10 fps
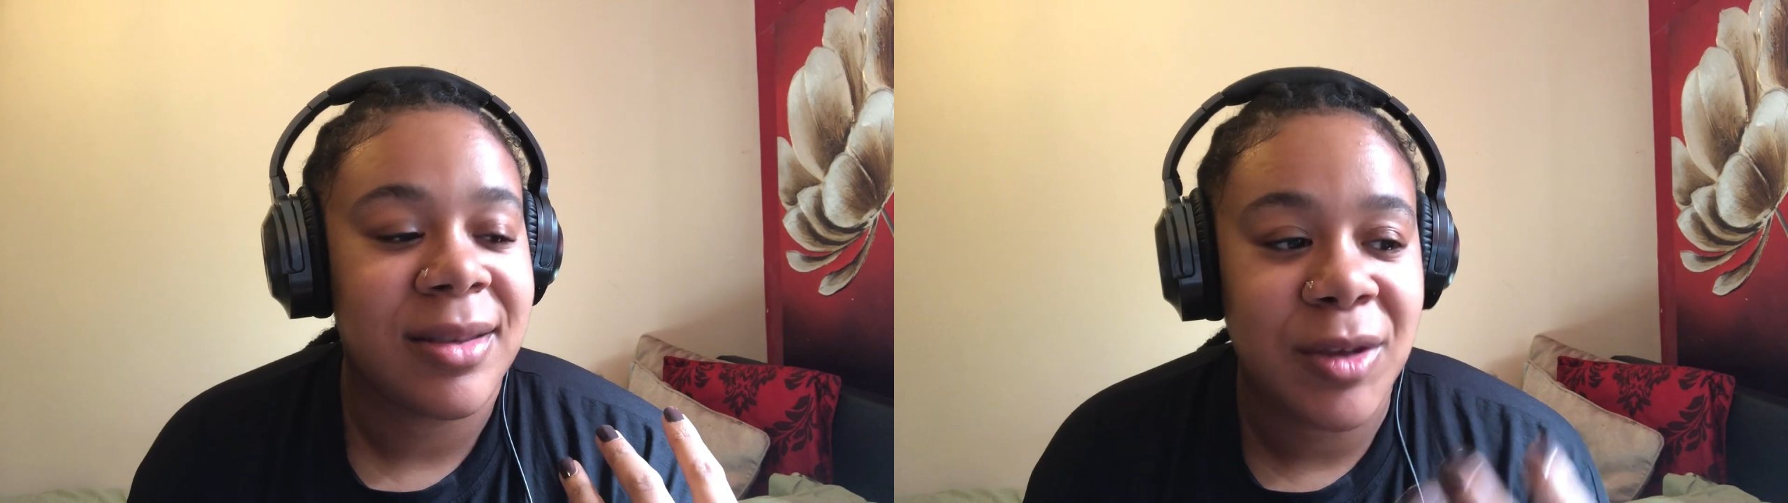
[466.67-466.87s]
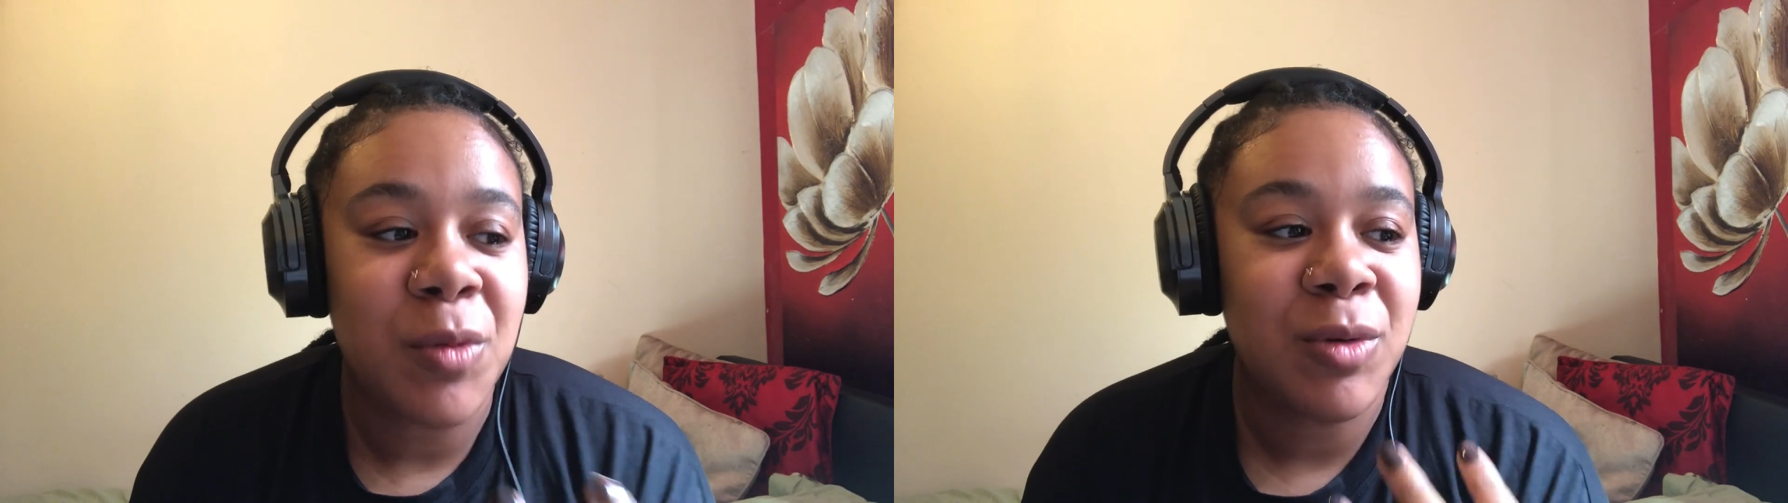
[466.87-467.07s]

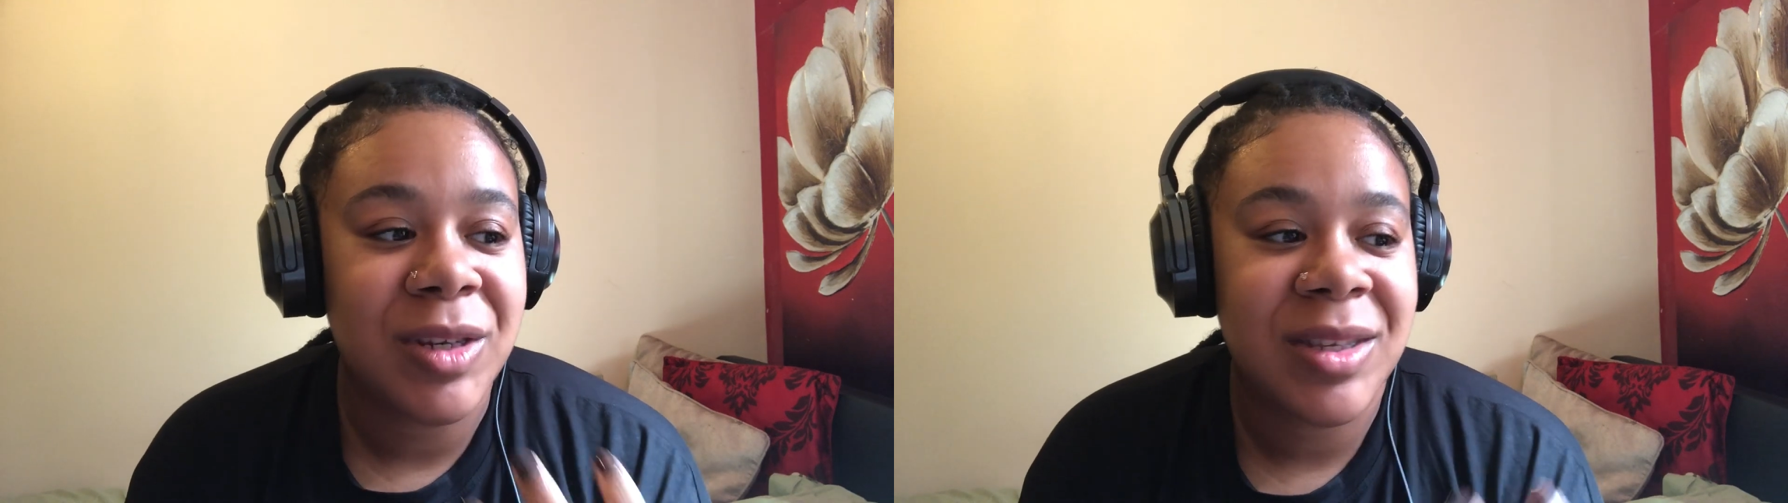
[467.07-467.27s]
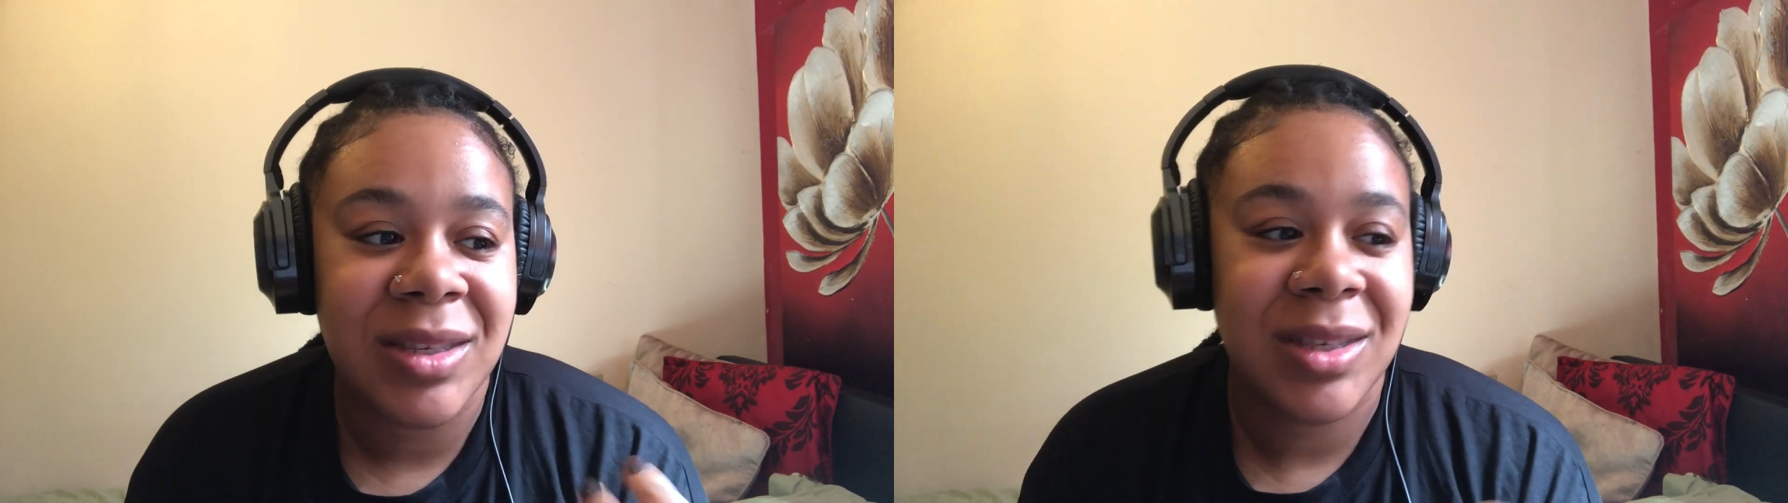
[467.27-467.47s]
so much
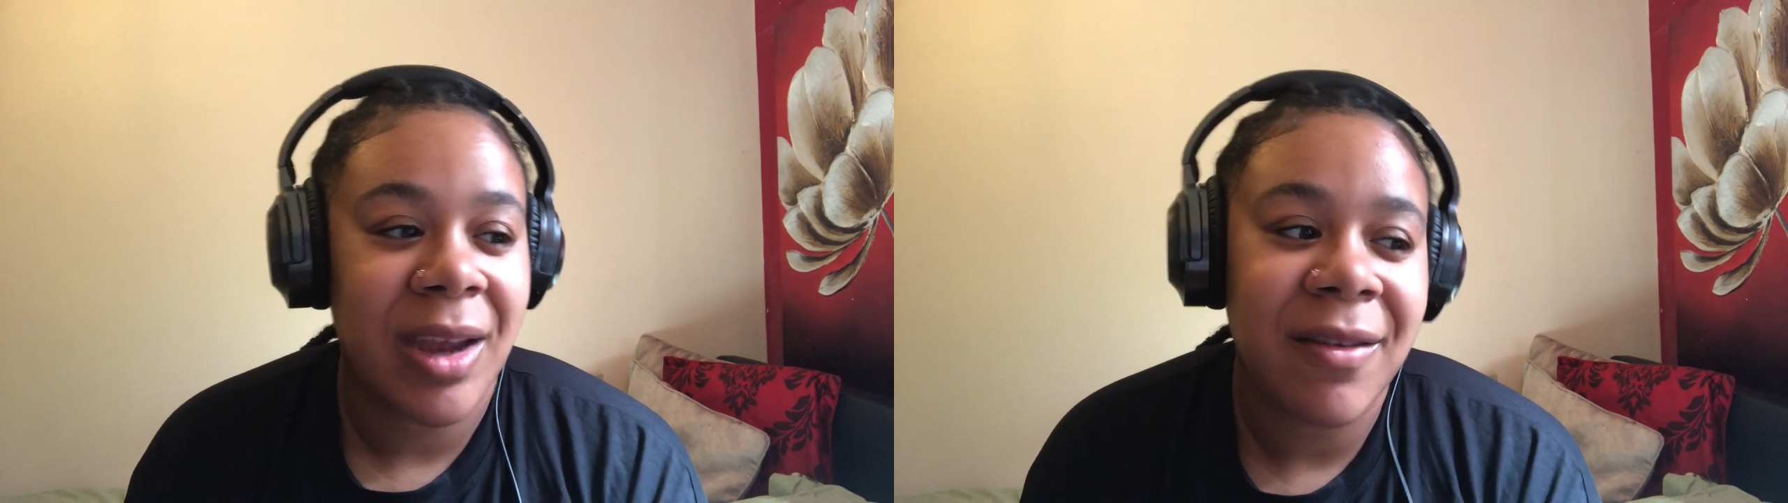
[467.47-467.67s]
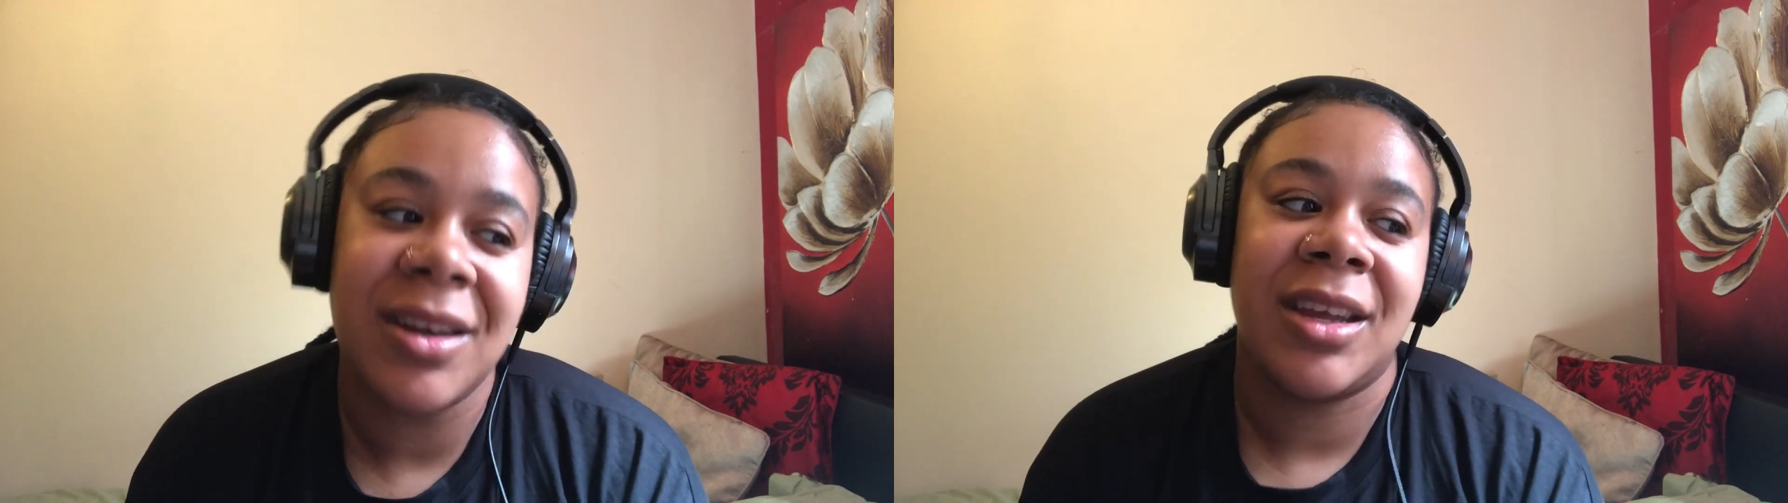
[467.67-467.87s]

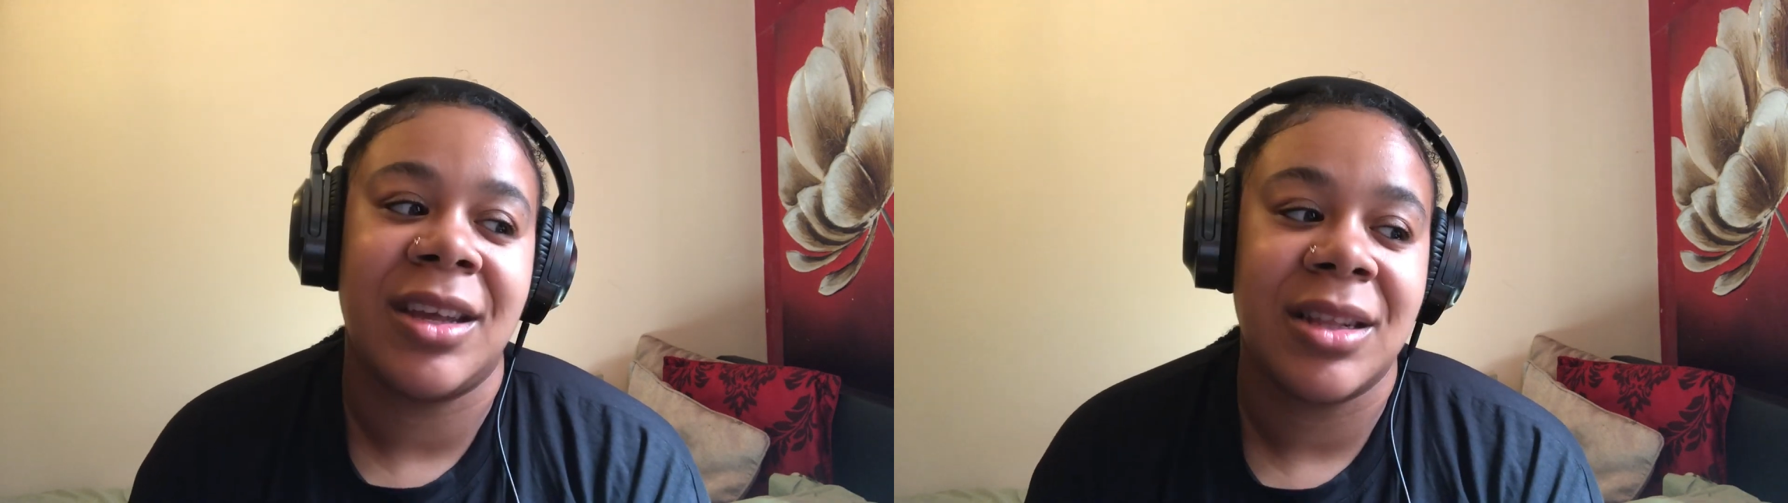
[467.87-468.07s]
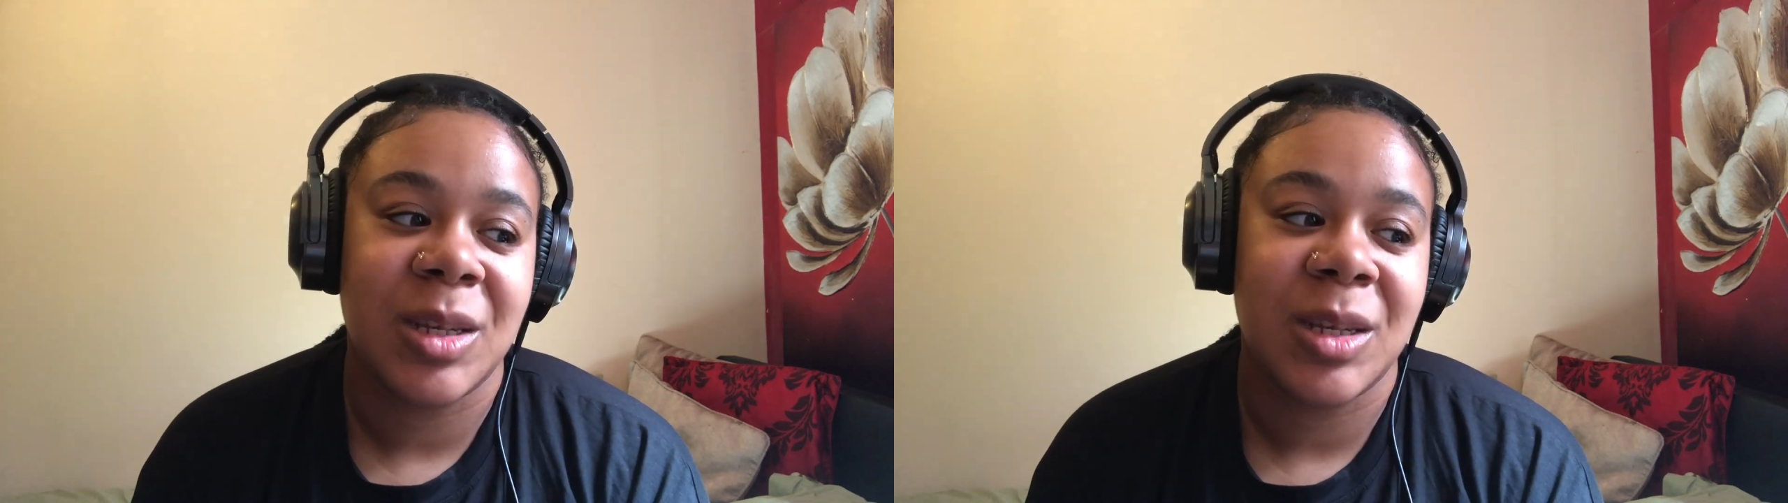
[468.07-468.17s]
sincerity in